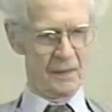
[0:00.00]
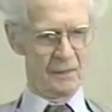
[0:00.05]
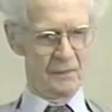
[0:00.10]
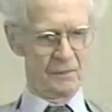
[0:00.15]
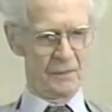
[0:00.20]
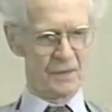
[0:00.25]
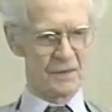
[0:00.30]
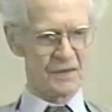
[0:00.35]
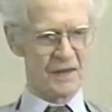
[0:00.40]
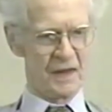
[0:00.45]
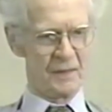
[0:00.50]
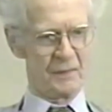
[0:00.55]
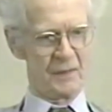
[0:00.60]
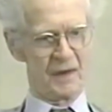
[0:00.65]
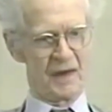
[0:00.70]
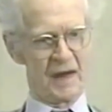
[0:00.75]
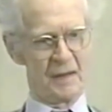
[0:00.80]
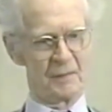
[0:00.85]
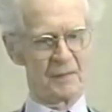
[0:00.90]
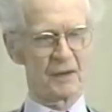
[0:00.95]
For example,
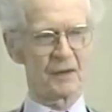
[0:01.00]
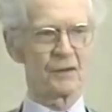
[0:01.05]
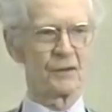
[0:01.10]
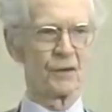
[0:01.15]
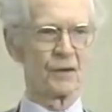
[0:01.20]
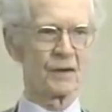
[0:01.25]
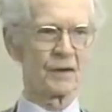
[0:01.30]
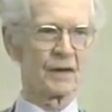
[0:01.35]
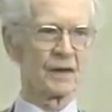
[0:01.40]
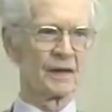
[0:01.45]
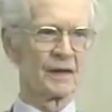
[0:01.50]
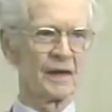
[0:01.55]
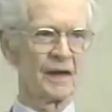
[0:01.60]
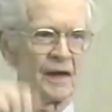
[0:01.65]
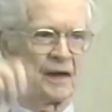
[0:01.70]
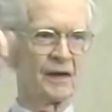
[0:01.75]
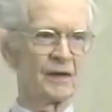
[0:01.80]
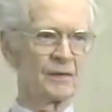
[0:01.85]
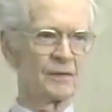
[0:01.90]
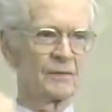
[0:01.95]
I'm a cook and
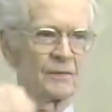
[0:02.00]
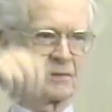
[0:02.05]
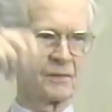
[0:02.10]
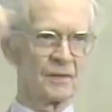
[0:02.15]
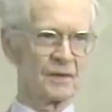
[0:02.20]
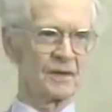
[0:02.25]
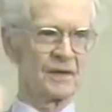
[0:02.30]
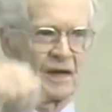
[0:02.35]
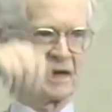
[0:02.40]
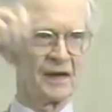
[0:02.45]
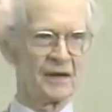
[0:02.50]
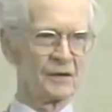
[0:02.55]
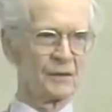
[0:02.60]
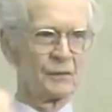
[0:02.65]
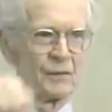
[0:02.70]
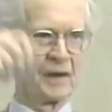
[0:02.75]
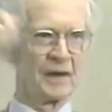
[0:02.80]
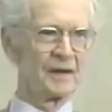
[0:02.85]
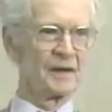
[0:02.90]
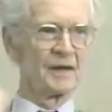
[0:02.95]
I, and I either
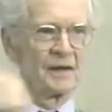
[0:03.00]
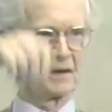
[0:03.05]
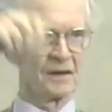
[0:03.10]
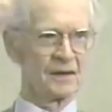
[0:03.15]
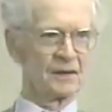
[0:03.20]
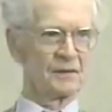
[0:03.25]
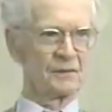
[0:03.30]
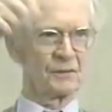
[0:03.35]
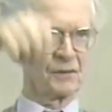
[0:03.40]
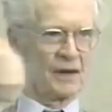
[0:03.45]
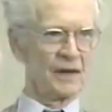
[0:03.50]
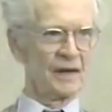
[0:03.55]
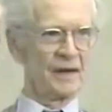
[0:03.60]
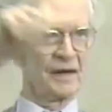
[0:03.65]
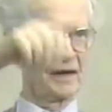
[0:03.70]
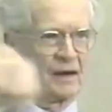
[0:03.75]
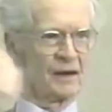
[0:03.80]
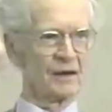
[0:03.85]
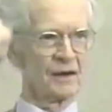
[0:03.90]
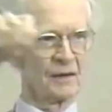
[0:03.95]
ring the
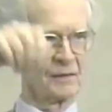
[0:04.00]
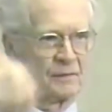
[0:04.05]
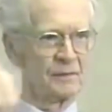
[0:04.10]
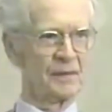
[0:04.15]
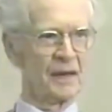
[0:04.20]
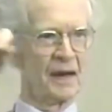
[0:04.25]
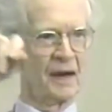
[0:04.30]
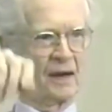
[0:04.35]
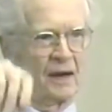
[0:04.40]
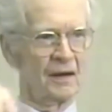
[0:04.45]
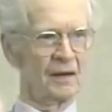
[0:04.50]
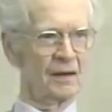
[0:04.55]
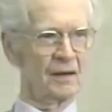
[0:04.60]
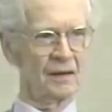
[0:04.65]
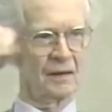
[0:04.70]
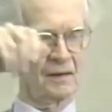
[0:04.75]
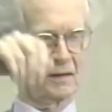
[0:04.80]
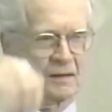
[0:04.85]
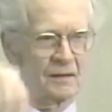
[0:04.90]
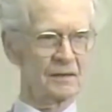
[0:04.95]
triangular
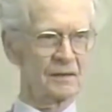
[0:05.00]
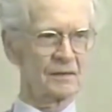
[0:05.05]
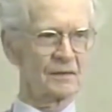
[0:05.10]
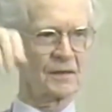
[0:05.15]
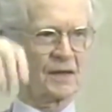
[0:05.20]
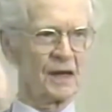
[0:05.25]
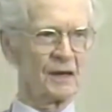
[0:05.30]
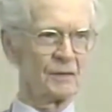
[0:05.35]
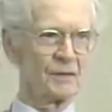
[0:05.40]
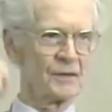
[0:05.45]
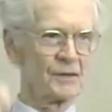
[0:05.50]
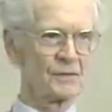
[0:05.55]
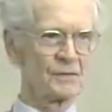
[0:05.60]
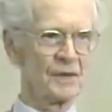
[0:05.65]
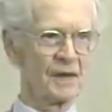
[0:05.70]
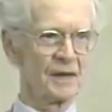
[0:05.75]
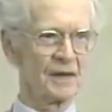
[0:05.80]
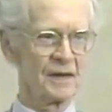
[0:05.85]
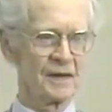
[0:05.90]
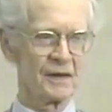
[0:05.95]
bell, chow is
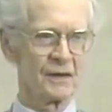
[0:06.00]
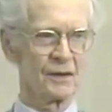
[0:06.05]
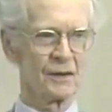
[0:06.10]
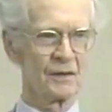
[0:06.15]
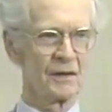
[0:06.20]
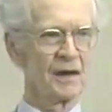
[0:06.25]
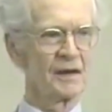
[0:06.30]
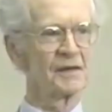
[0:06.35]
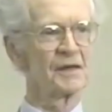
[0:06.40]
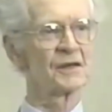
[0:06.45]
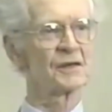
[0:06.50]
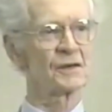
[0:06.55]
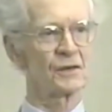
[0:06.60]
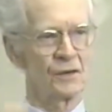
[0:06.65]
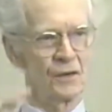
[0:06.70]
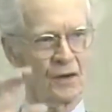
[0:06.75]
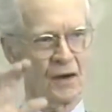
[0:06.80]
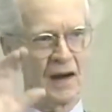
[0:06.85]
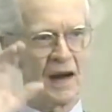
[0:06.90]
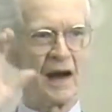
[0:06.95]
ready, or I just
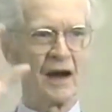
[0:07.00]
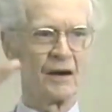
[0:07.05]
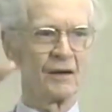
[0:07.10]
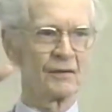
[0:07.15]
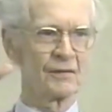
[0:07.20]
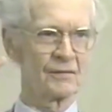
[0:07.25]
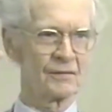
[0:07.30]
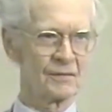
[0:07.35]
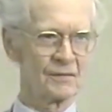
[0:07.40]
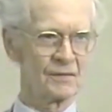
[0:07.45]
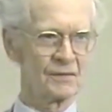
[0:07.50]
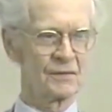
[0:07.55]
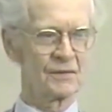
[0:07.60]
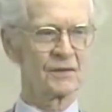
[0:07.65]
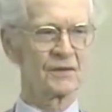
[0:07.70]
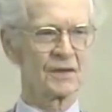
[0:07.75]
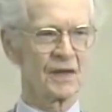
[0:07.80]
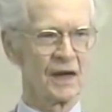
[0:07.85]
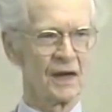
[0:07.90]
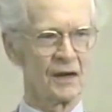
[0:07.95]
call out,
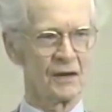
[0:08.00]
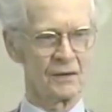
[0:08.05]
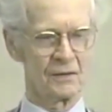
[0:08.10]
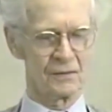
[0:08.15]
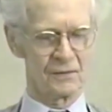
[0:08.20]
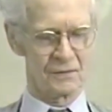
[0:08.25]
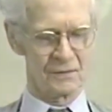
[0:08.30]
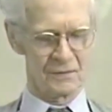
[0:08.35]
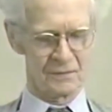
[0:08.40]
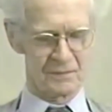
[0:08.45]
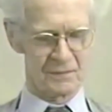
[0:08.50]
chow.